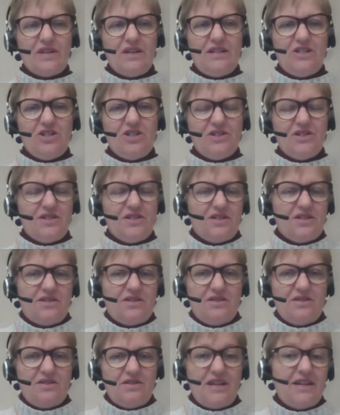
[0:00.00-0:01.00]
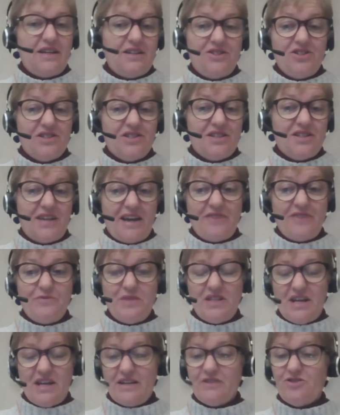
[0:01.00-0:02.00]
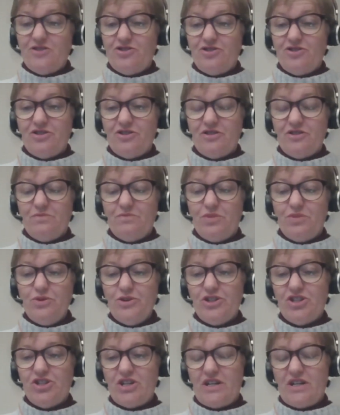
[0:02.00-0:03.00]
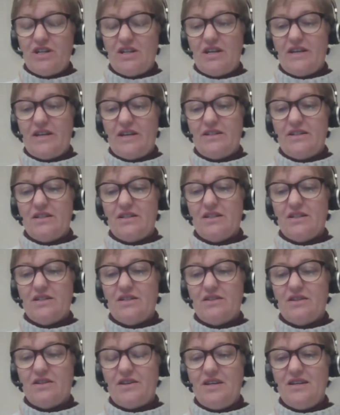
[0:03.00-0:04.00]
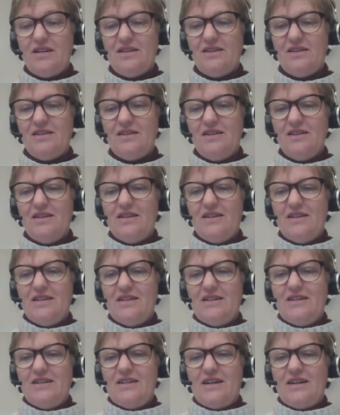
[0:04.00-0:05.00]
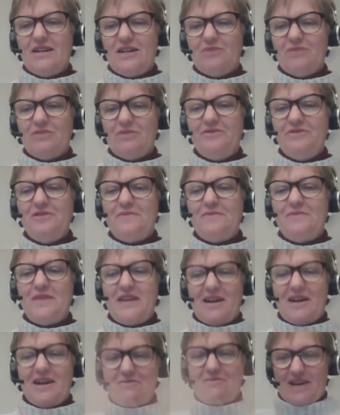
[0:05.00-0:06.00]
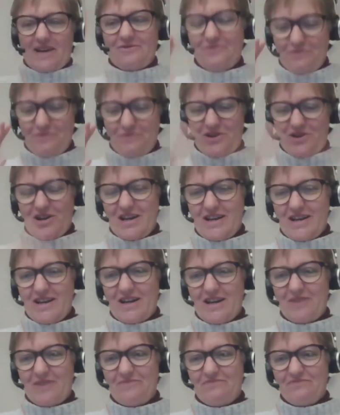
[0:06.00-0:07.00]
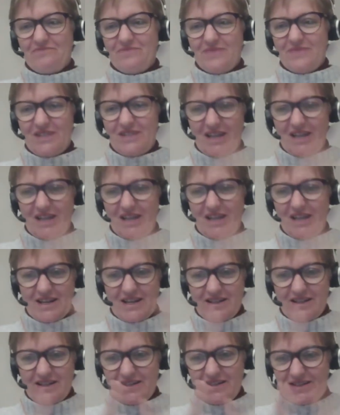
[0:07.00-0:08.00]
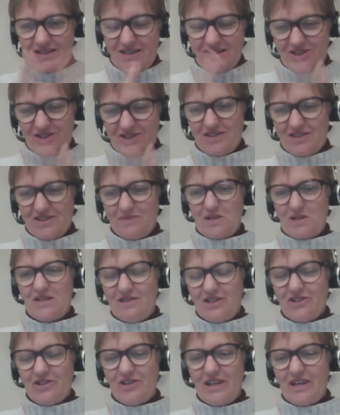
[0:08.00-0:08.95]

It just gave me that extra push and I think lifted me up out of my tendency to just be, you know, head